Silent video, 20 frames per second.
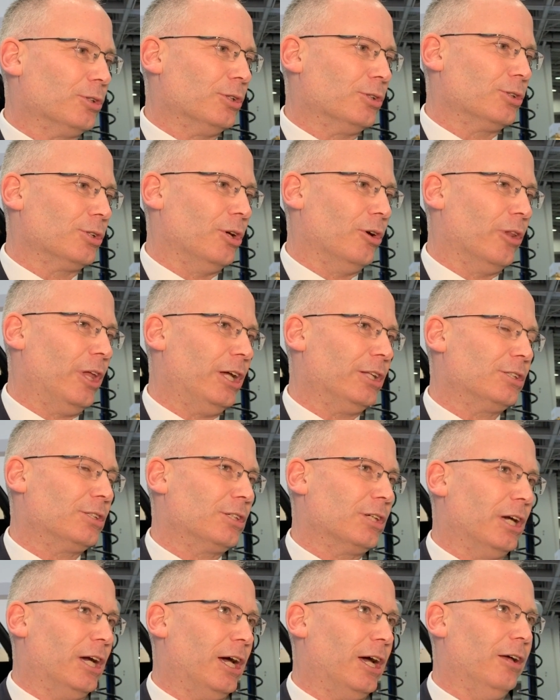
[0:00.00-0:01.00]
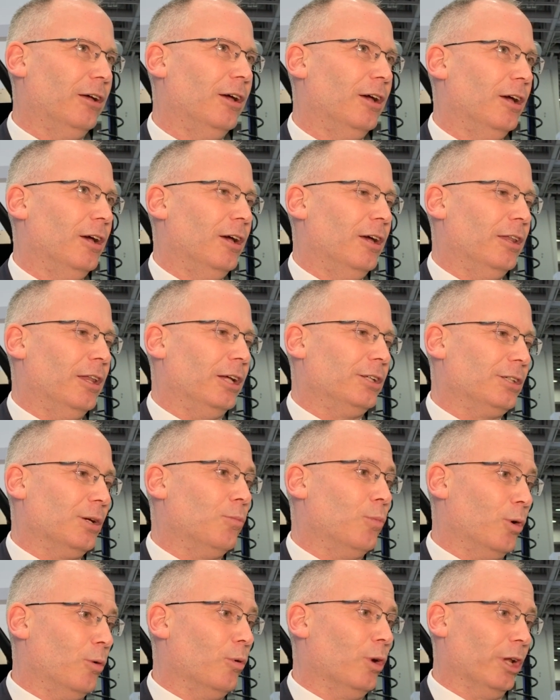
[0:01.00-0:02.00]
and so that's uh, that's something
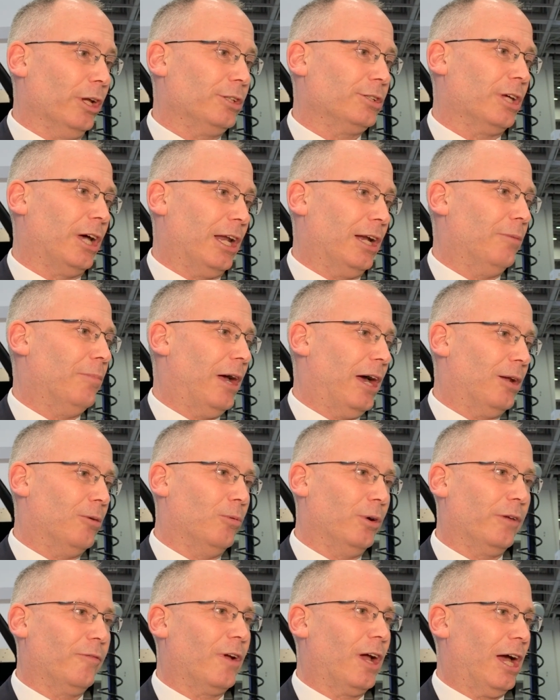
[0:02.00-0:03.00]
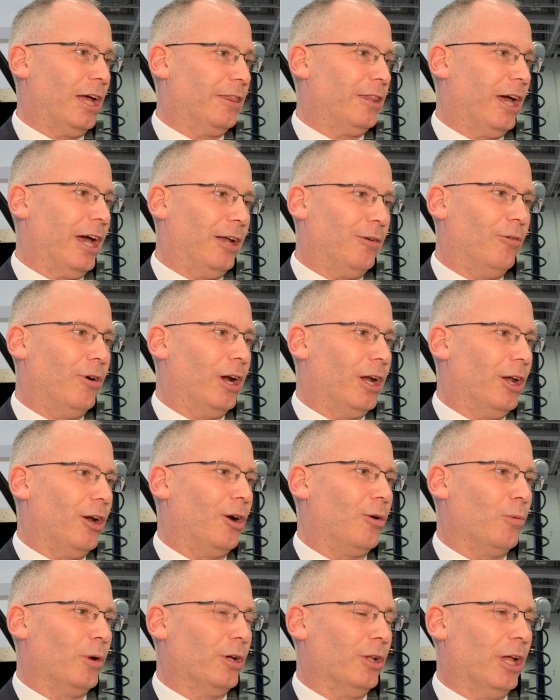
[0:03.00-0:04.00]
we're really excited about, and we've got that right in
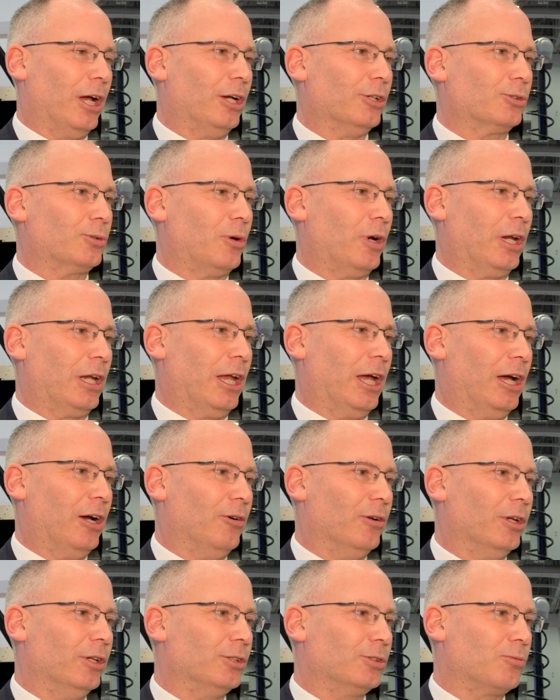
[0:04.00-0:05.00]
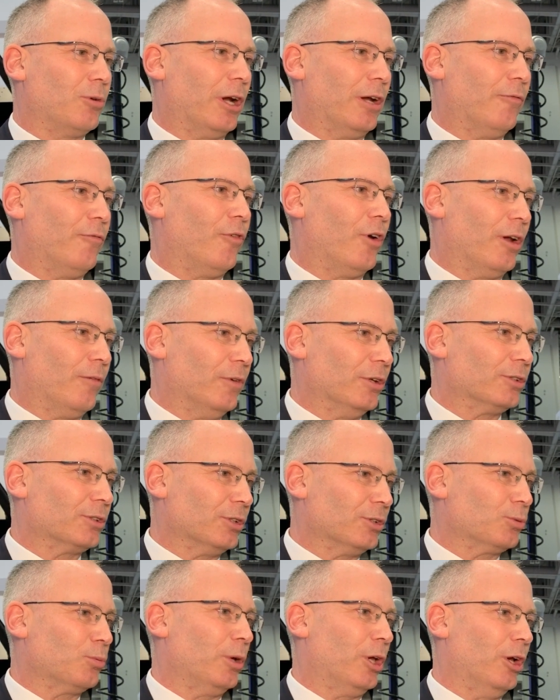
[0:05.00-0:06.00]
our wheelhouse right now, and it's right in front of us
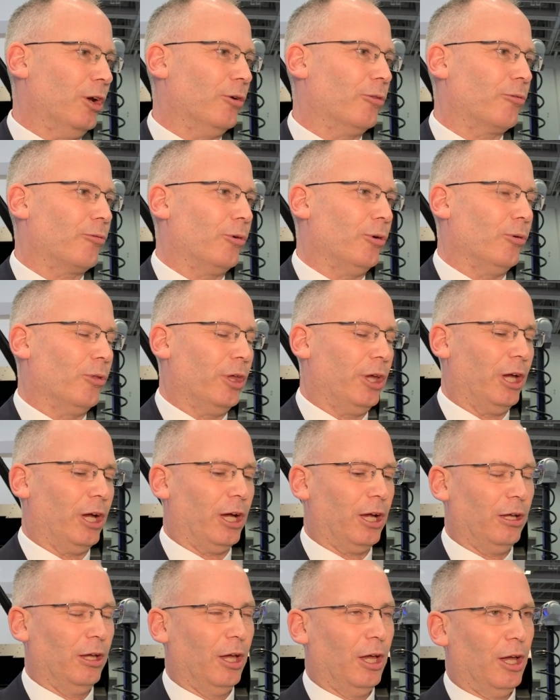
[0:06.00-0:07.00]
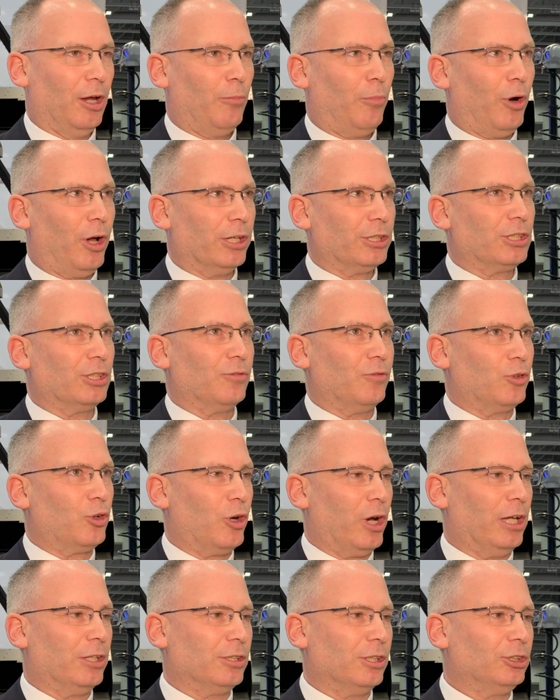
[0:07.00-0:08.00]
as we go through the uh, process of
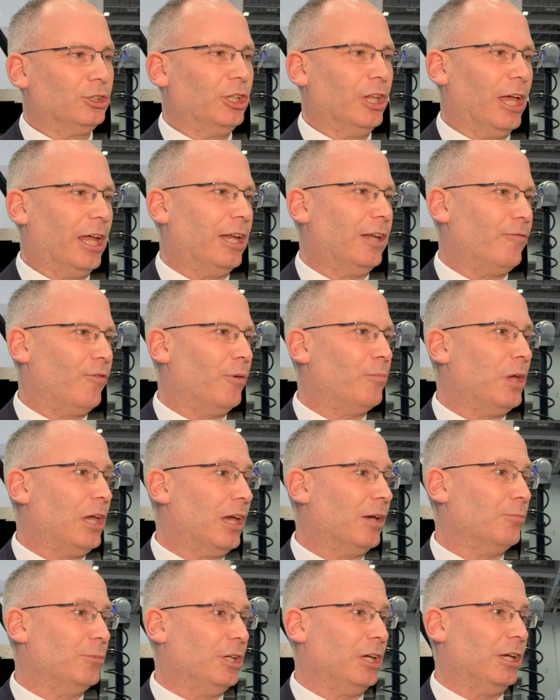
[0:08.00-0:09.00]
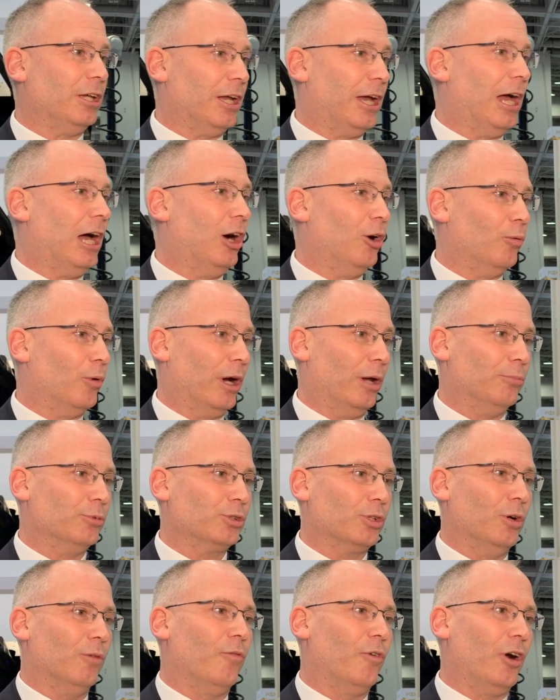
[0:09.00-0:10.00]
transition that from EMD to LRIP.
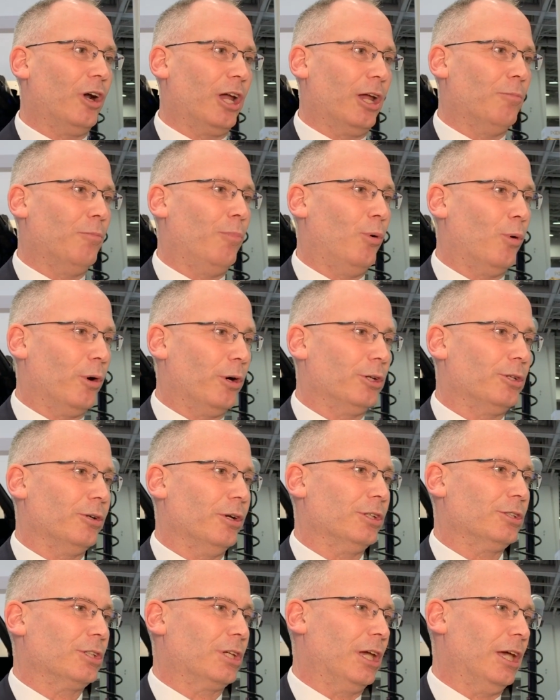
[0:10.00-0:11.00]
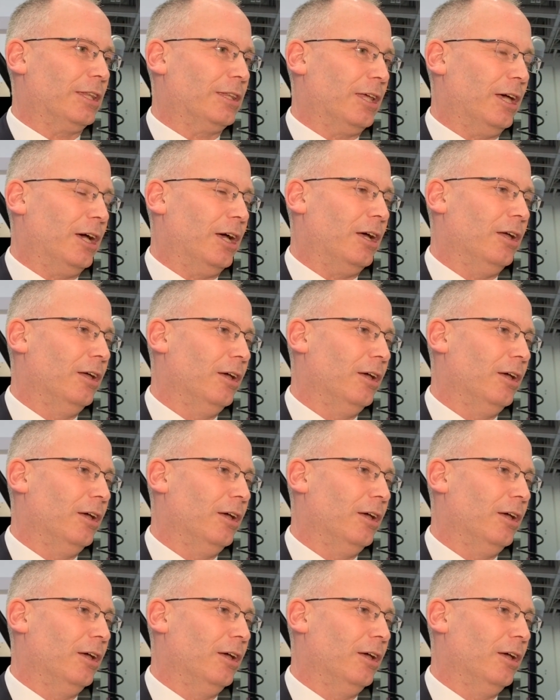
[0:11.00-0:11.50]
So very important to us to get the,